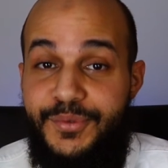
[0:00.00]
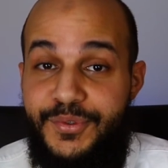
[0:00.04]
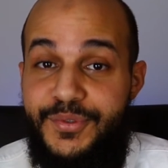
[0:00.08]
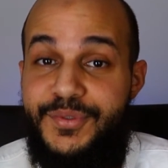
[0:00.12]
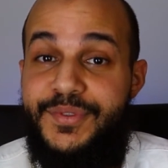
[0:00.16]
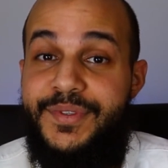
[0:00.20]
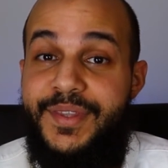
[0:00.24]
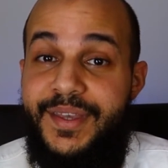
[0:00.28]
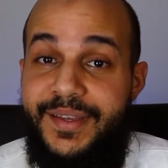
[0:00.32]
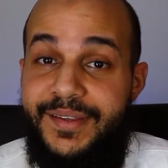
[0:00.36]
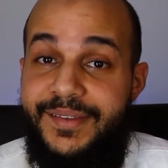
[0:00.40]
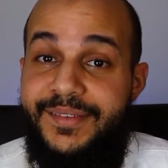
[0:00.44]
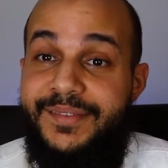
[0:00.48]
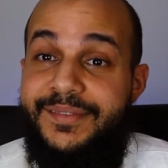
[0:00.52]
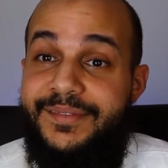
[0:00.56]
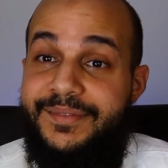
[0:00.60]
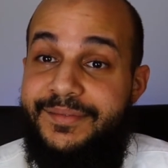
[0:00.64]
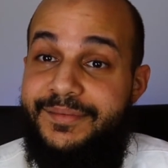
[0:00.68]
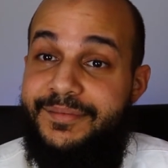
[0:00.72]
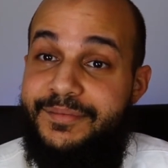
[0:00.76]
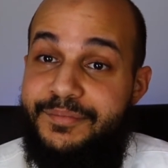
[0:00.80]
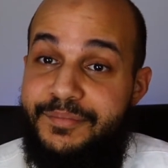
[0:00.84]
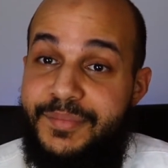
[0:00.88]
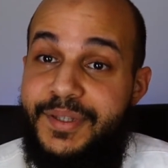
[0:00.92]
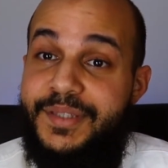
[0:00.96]
was the
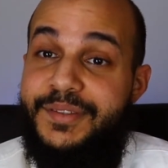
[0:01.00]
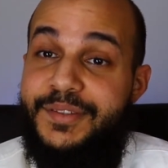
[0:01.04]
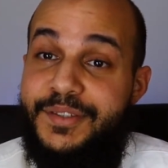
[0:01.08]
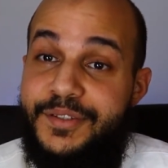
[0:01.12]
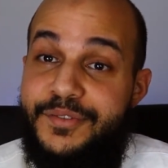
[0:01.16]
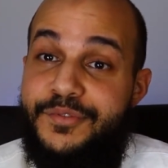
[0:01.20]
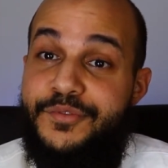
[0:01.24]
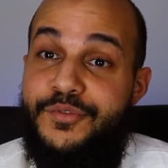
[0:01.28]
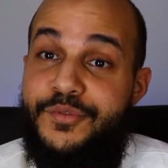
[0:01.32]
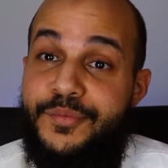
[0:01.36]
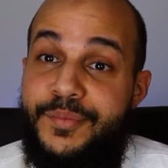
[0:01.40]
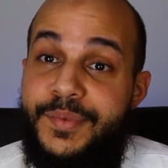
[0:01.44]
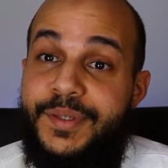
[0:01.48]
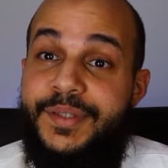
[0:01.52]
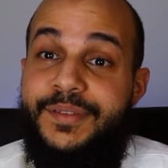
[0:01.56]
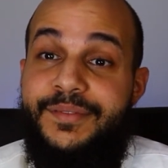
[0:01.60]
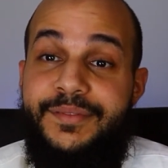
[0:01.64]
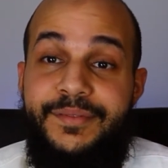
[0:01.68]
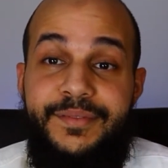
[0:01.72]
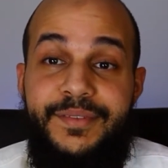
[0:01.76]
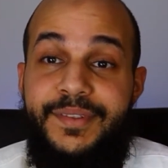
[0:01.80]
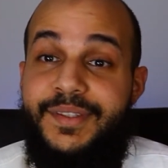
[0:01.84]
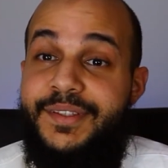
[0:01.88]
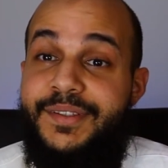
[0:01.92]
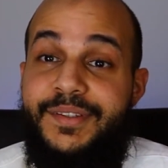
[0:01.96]
better for me,
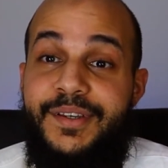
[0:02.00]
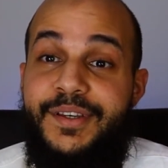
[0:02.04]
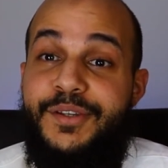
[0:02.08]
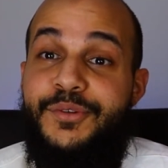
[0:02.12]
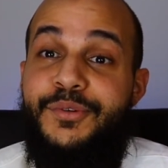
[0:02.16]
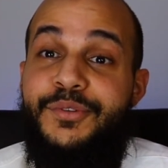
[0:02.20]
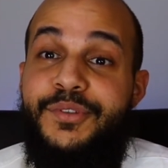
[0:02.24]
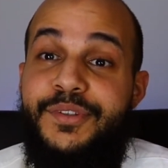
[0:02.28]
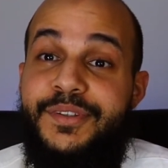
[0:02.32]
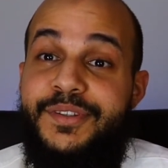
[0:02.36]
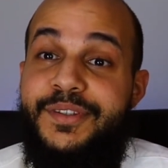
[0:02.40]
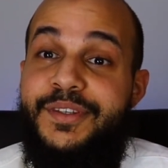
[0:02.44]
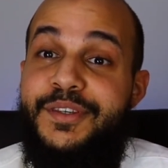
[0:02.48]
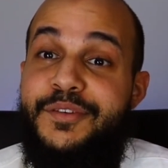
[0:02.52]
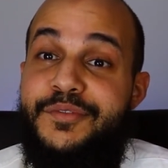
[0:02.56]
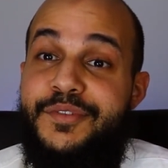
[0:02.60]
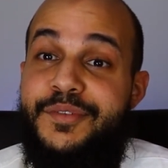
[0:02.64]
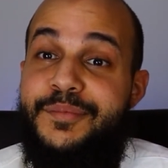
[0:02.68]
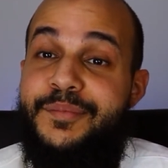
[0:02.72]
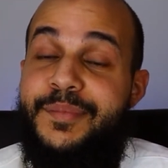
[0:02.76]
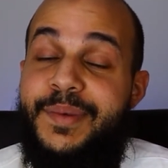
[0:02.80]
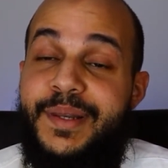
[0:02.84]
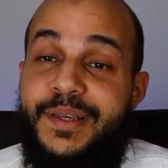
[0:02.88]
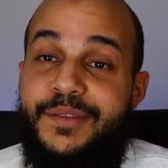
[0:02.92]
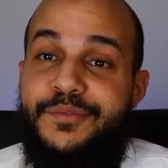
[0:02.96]
I couldn't
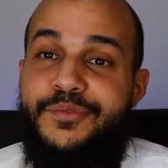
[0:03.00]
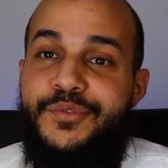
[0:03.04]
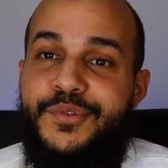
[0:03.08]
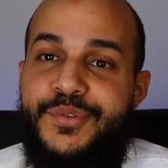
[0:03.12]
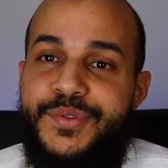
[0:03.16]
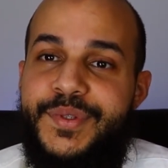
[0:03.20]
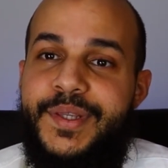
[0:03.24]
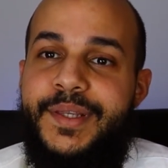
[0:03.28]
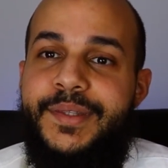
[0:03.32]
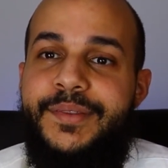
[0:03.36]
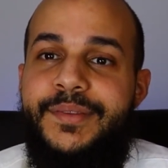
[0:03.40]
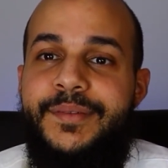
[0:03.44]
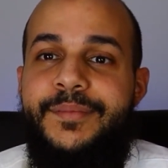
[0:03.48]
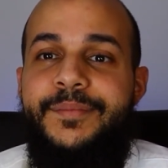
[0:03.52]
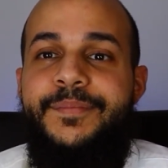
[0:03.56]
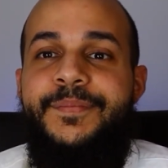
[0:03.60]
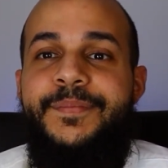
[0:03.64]
even plan for that.